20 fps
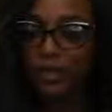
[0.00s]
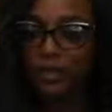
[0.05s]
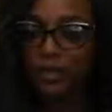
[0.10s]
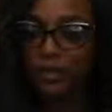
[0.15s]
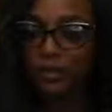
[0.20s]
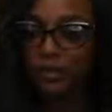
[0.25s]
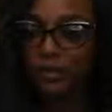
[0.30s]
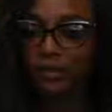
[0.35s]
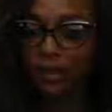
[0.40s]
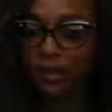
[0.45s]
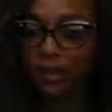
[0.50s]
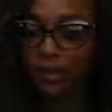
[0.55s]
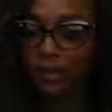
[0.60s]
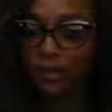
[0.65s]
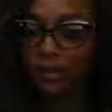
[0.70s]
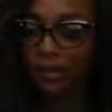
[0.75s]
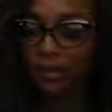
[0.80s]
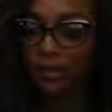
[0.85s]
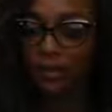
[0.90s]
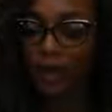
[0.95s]

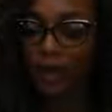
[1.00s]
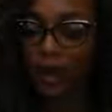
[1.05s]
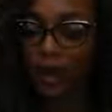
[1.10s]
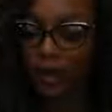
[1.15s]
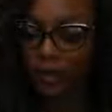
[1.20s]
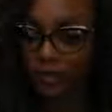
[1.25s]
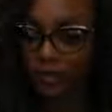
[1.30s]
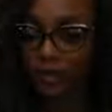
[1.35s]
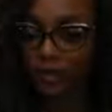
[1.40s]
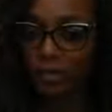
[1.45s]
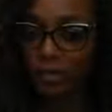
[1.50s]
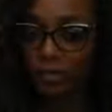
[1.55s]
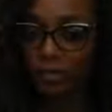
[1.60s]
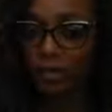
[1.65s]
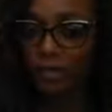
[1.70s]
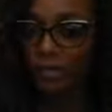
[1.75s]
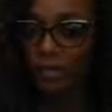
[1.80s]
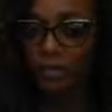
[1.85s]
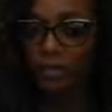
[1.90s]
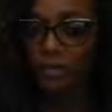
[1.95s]
I have a really
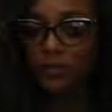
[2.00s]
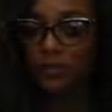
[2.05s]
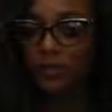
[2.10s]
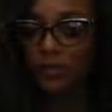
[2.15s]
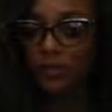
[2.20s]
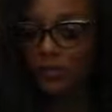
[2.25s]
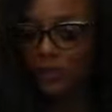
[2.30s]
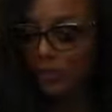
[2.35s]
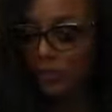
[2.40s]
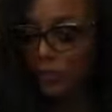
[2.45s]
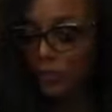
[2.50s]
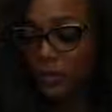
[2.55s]
specific list,